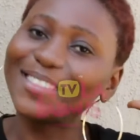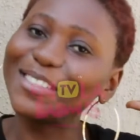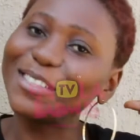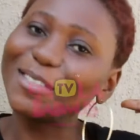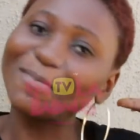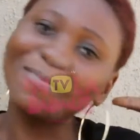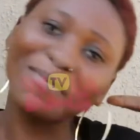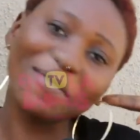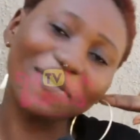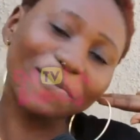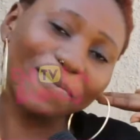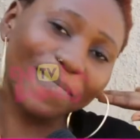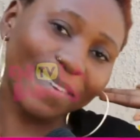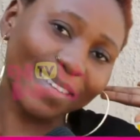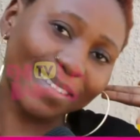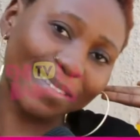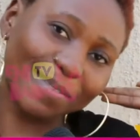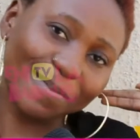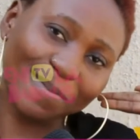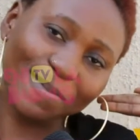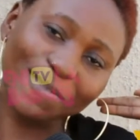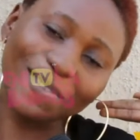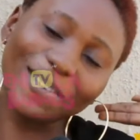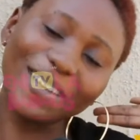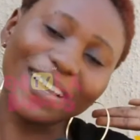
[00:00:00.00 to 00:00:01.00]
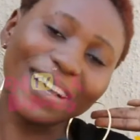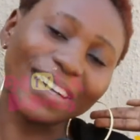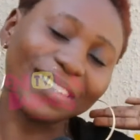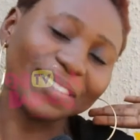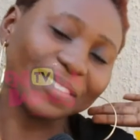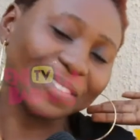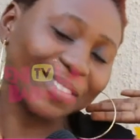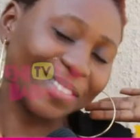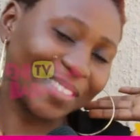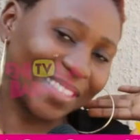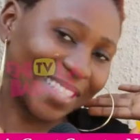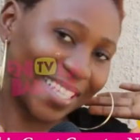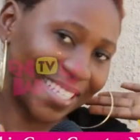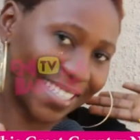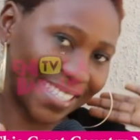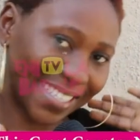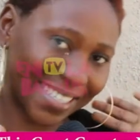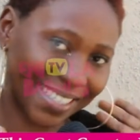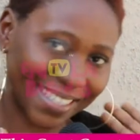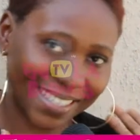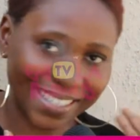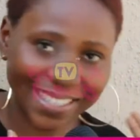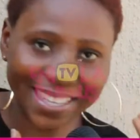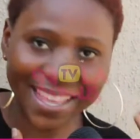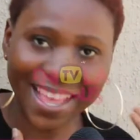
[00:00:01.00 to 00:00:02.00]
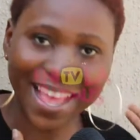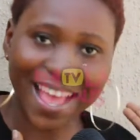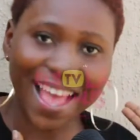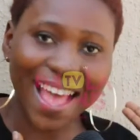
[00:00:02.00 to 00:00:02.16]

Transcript: to be faithful and honest,